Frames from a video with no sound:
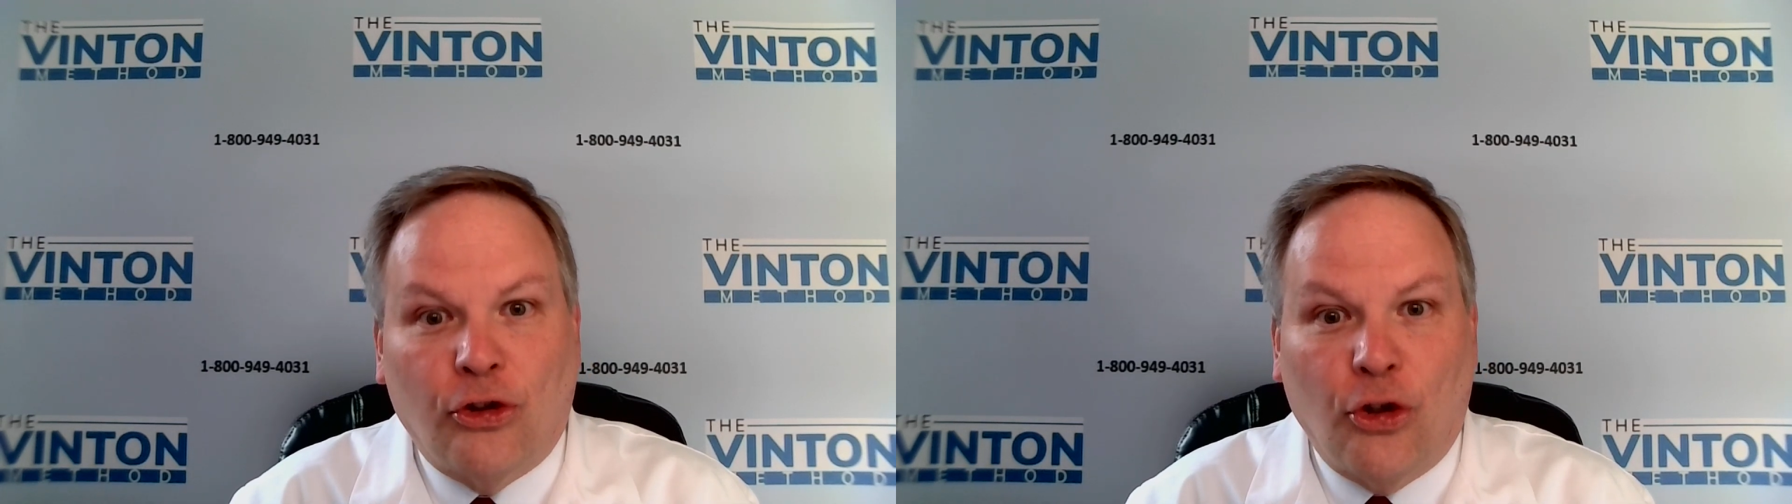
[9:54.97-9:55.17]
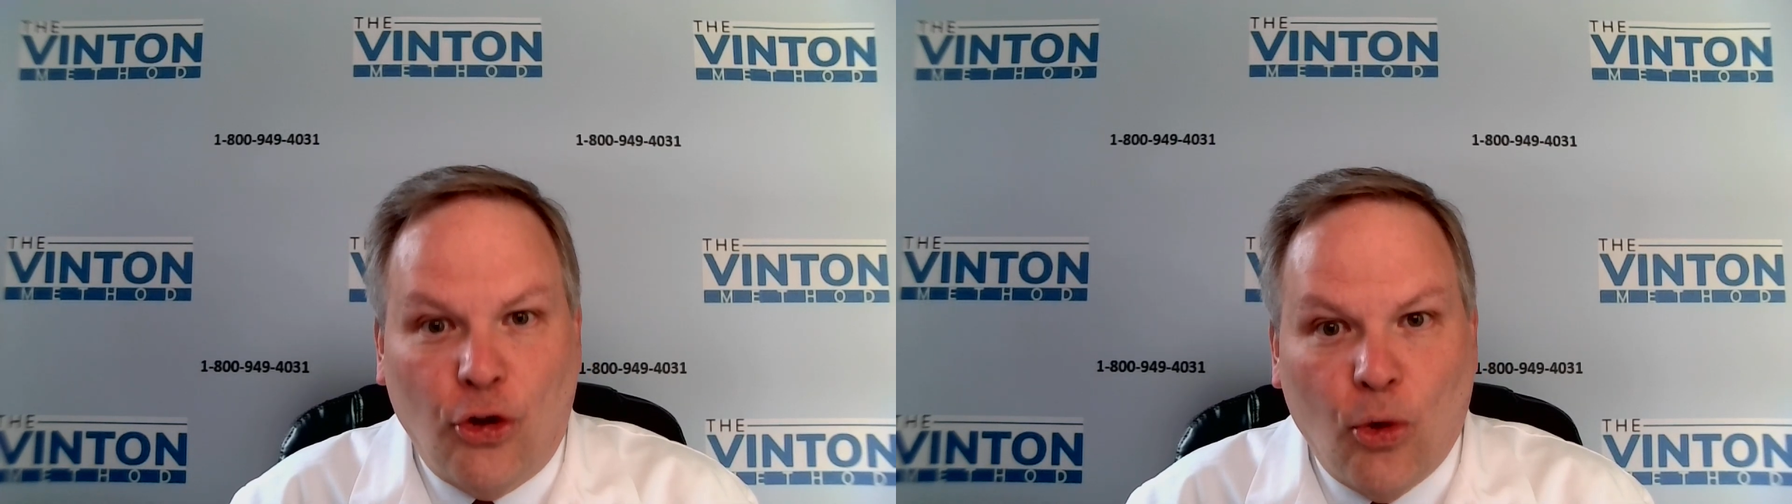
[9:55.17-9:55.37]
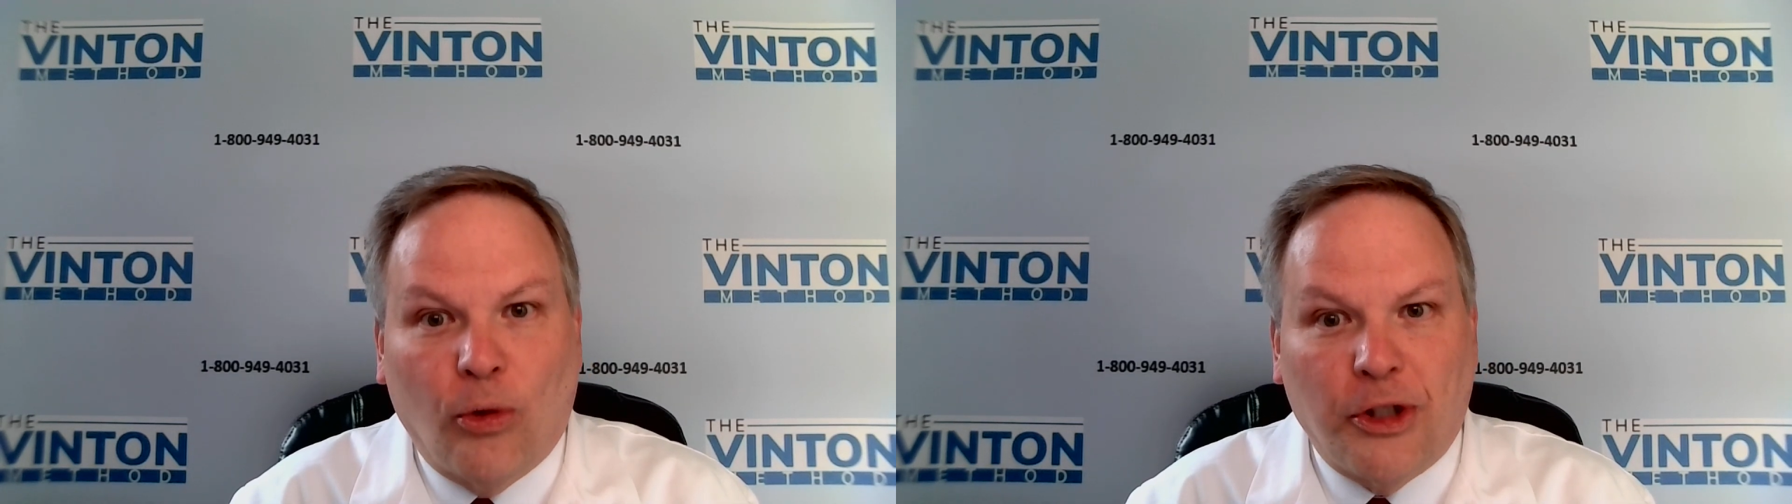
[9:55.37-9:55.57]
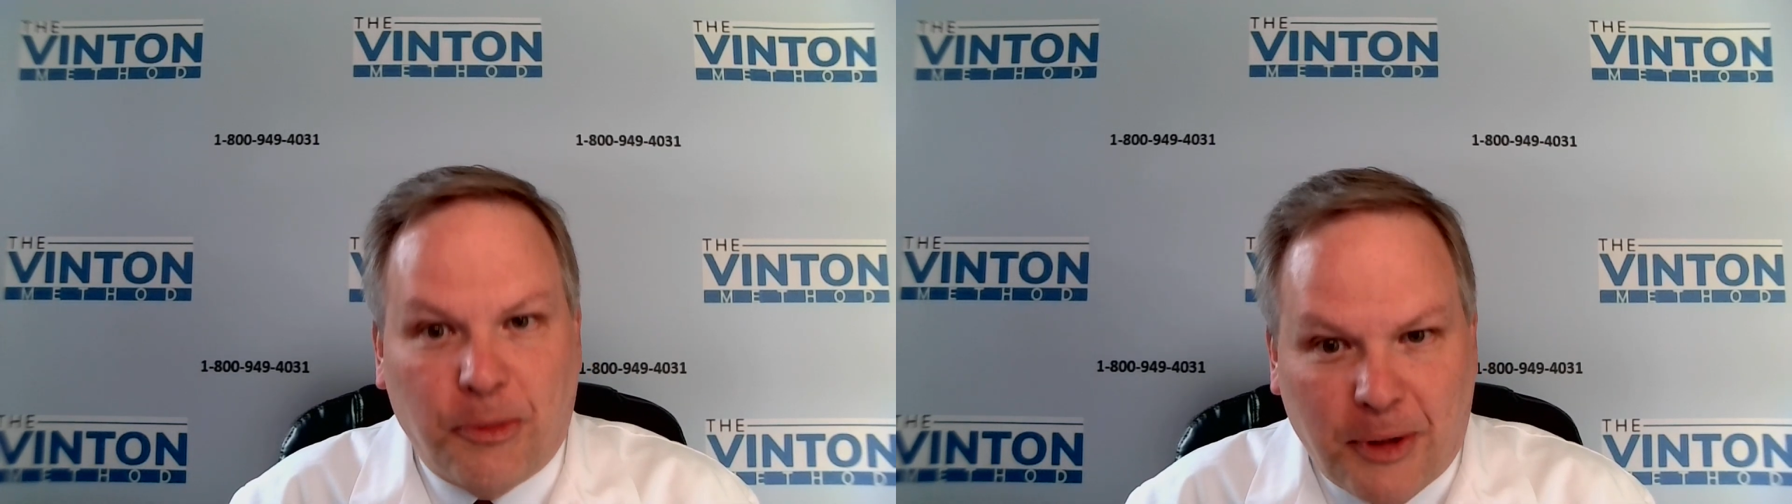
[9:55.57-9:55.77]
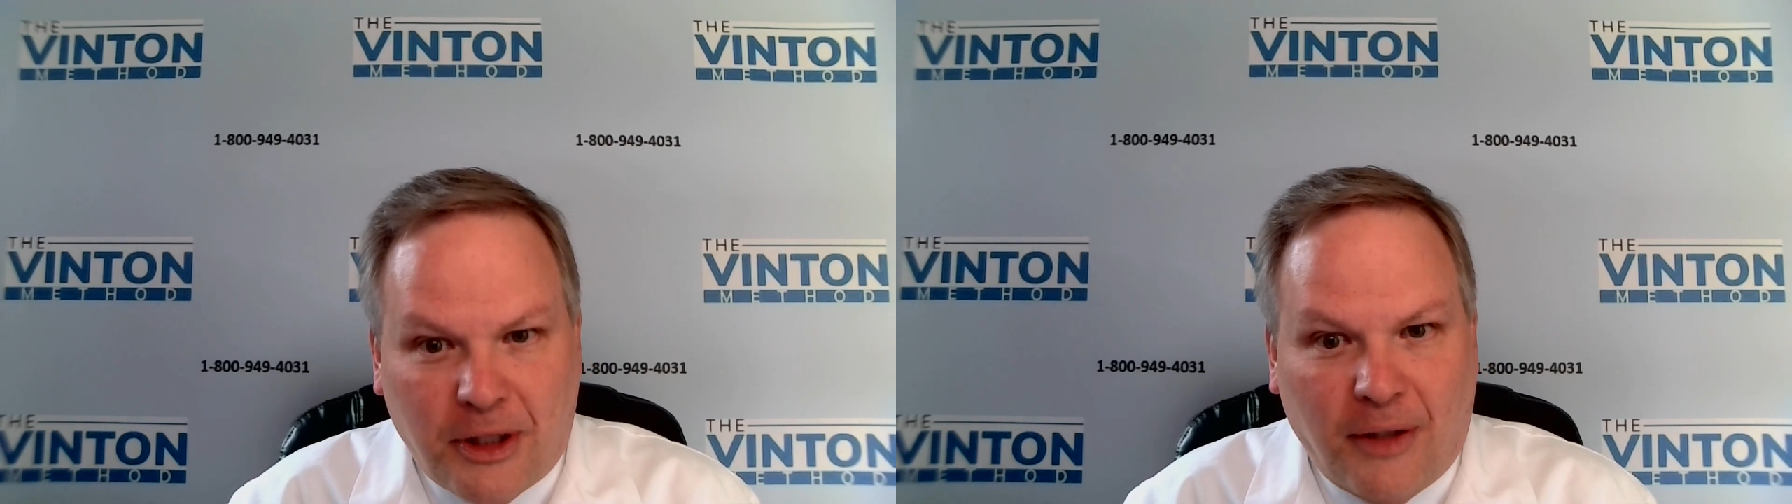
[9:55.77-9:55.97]
to your
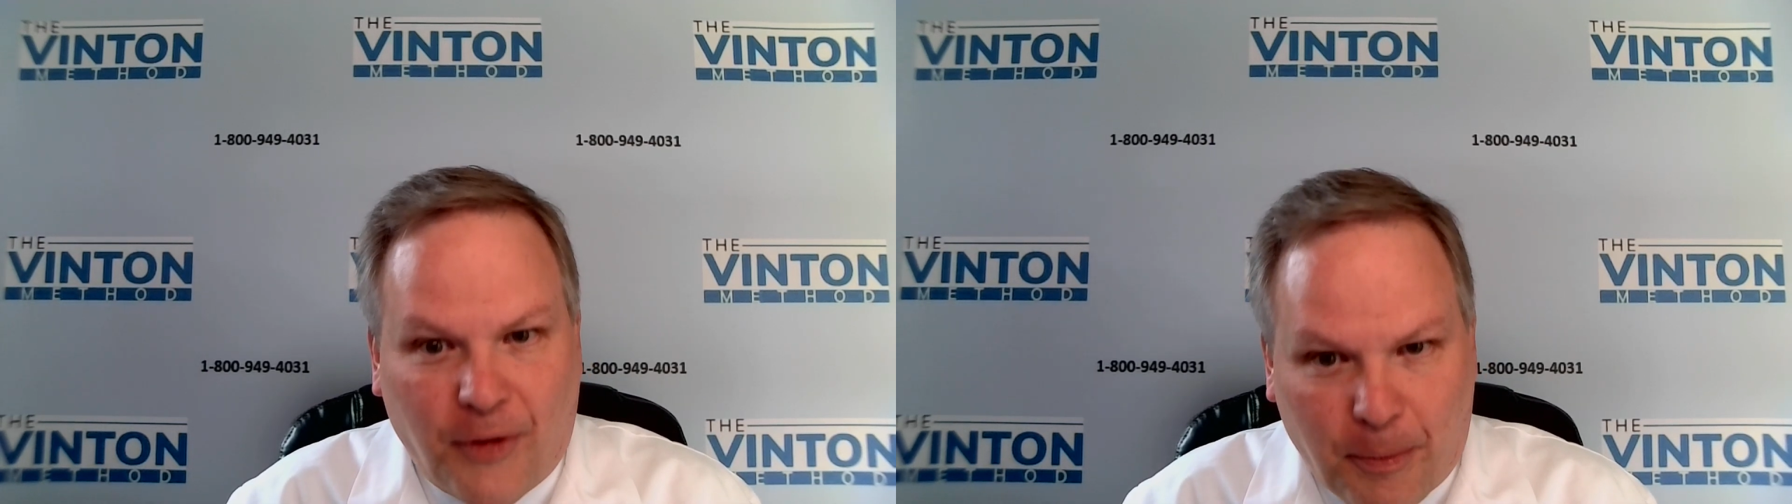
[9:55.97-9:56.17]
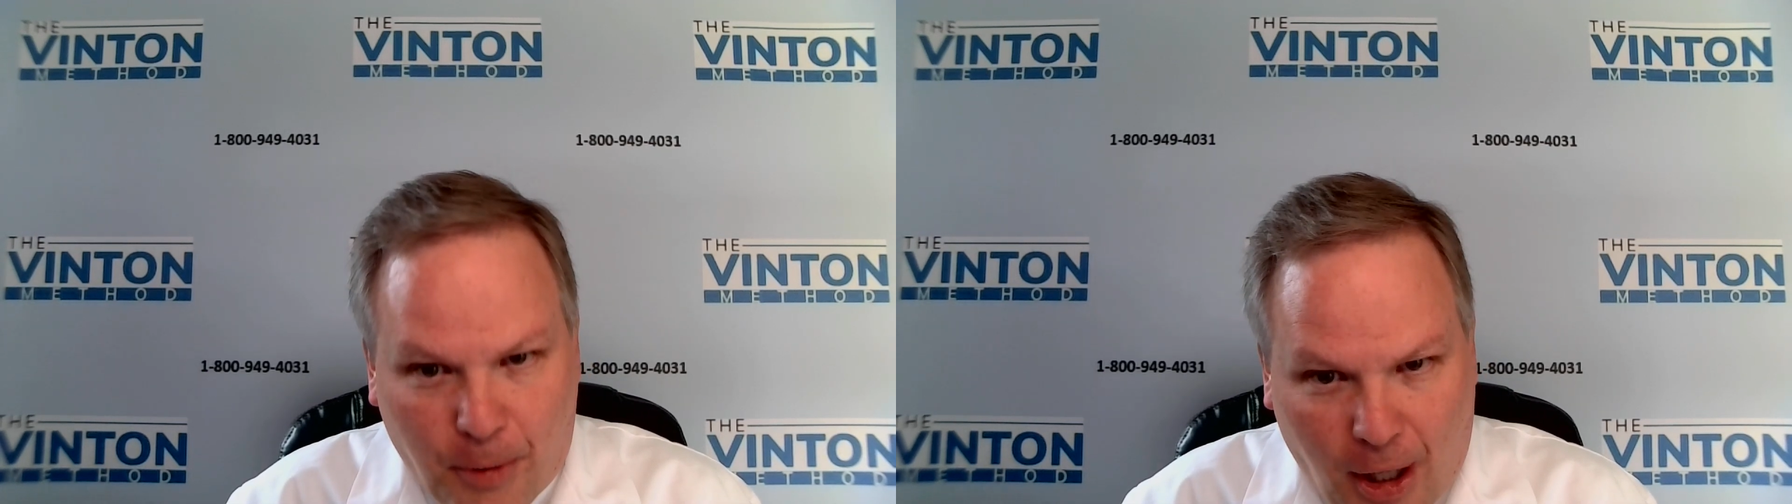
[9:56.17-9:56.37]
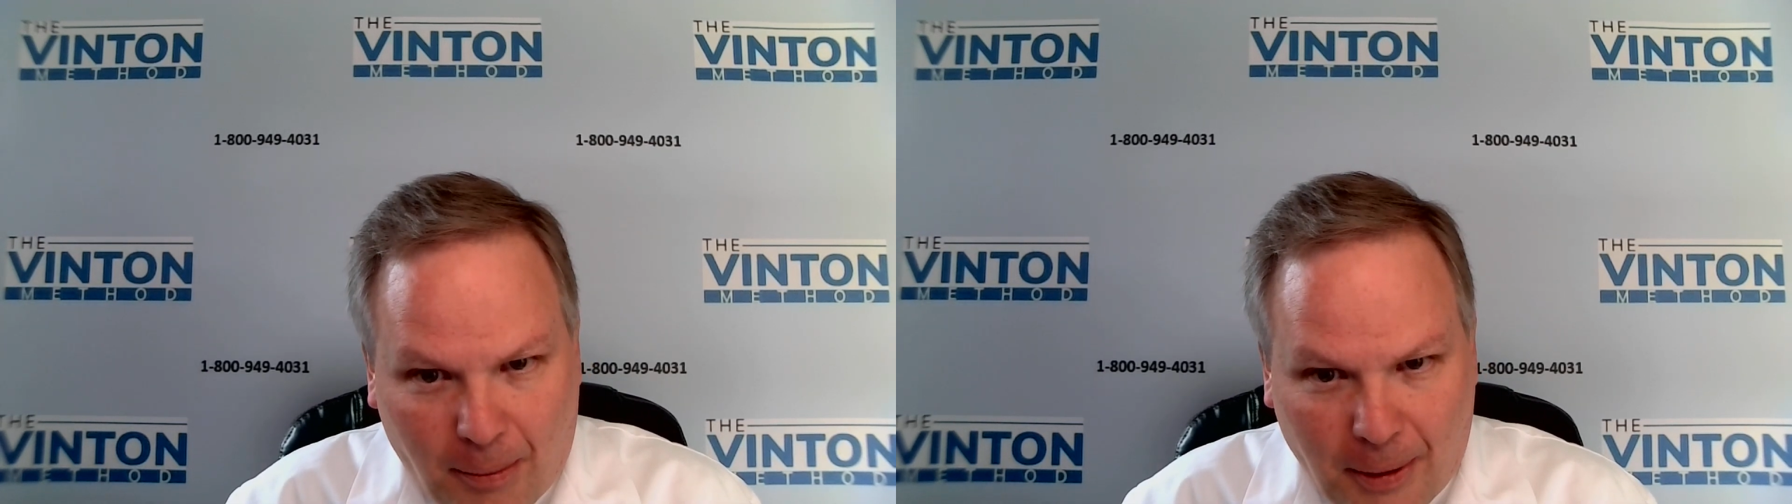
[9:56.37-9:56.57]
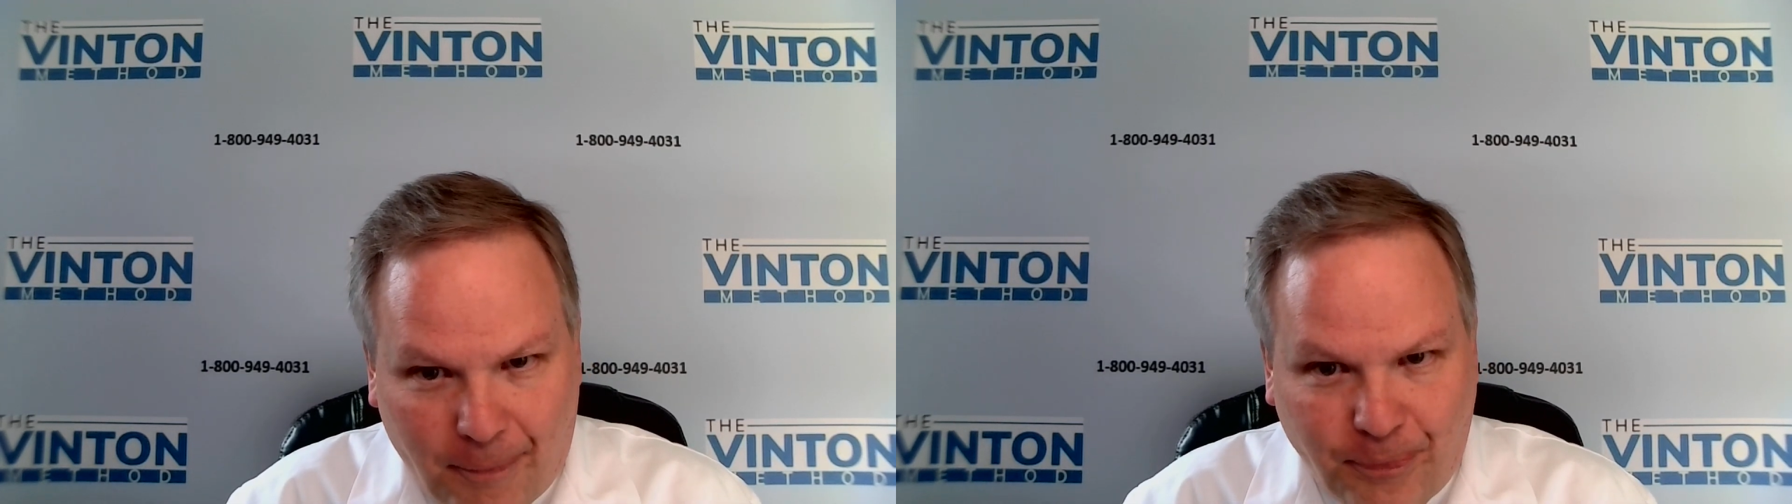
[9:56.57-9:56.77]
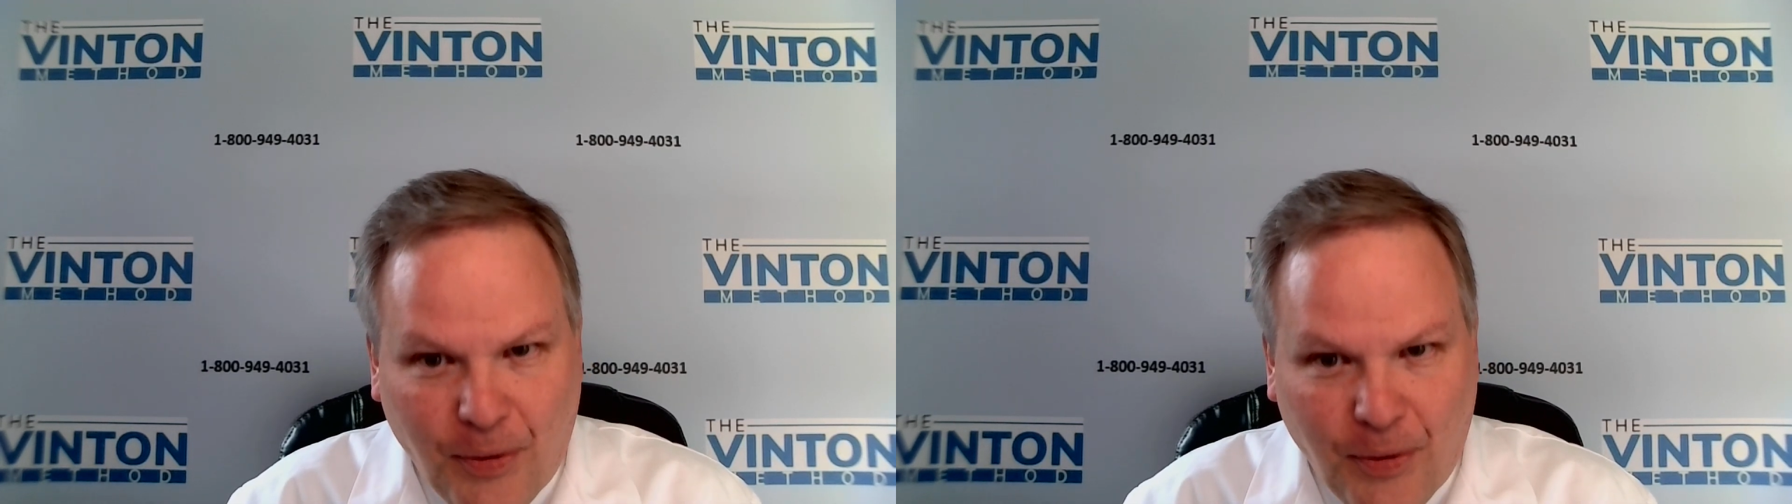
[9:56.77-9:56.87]
specific problem.